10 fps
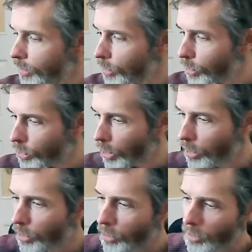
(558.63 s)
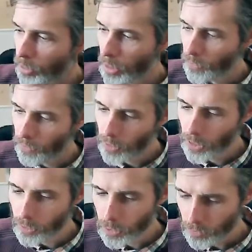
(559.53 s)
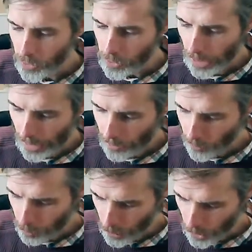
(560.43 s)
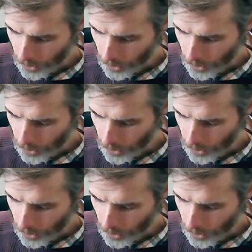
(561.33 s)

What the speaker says: So for those of you that have the book,